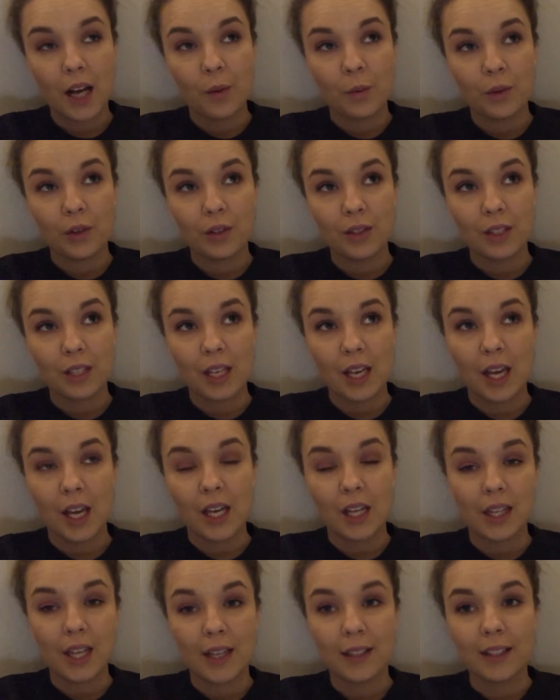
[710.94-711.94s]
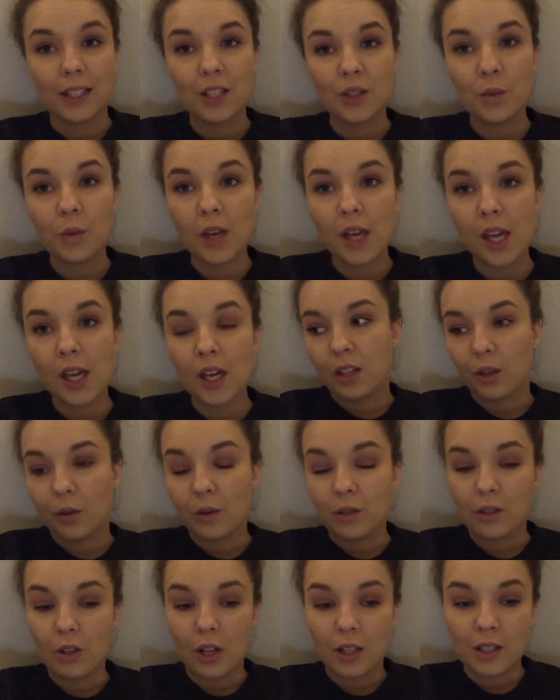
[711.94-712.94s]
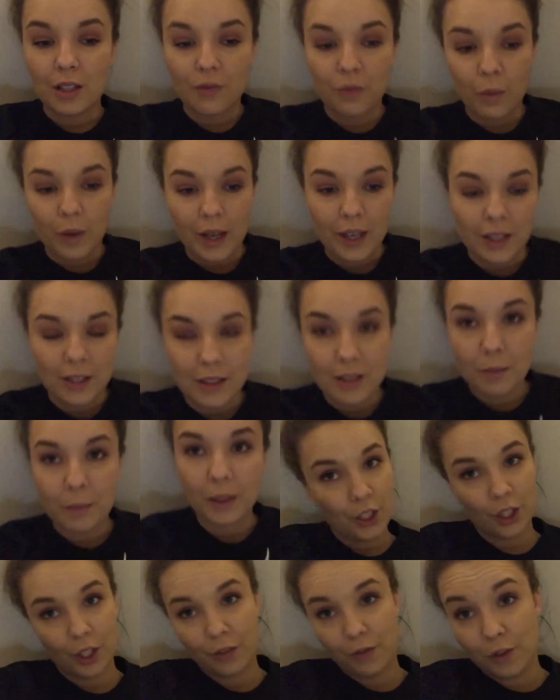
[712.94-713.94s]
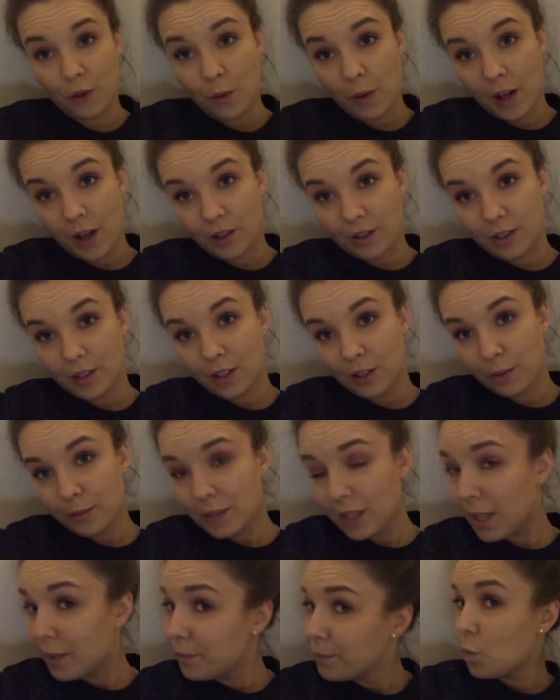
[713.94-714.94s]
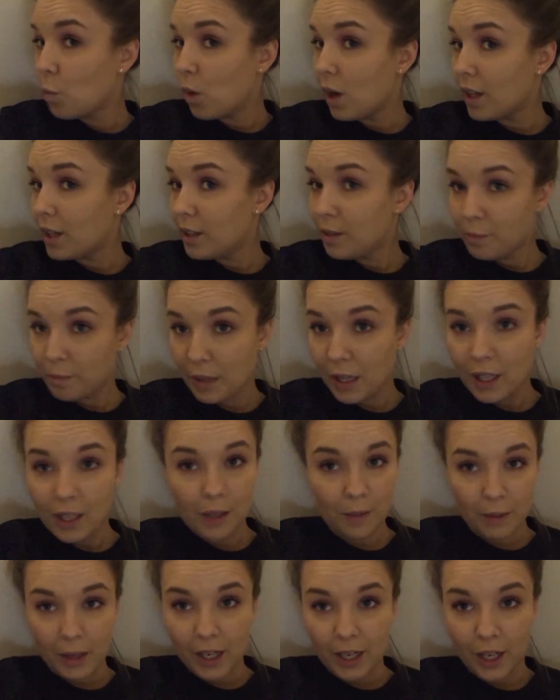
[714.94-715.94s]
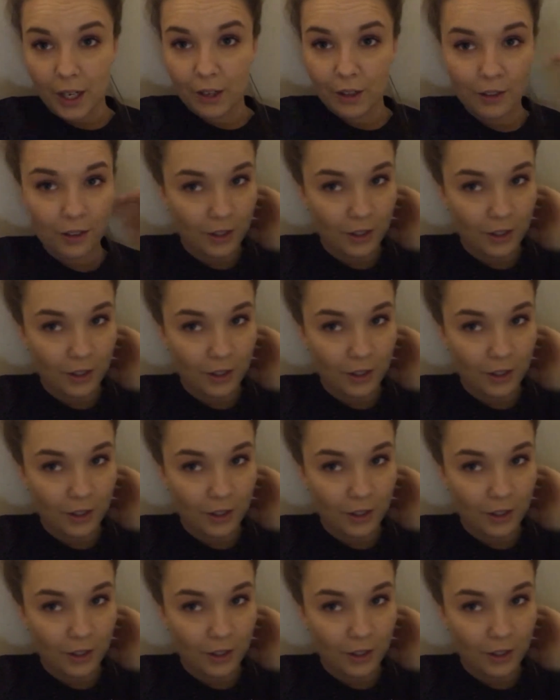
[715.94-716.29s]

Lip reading: I will say that this week there was lots of wins but took a few L's, you know what I'm saying? One being my hair.